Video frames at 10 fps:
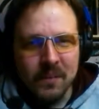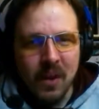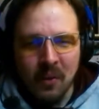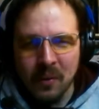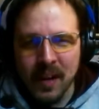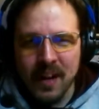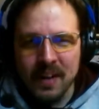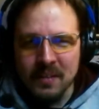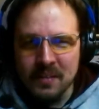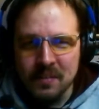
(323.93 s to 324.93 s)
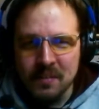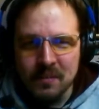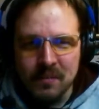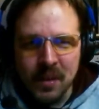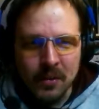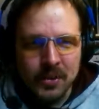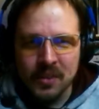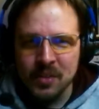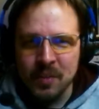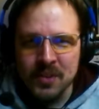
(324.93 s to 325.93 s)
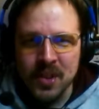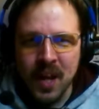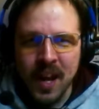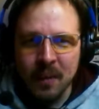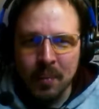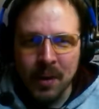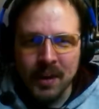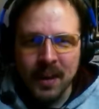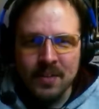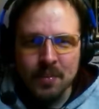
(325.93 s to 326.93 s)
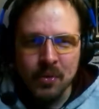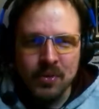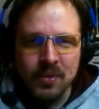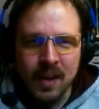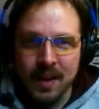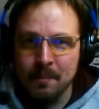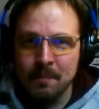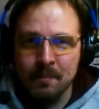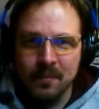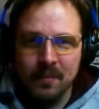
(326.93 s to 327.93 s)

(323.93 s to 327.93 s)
We had Shearsm and Jayag butting heads most of the time,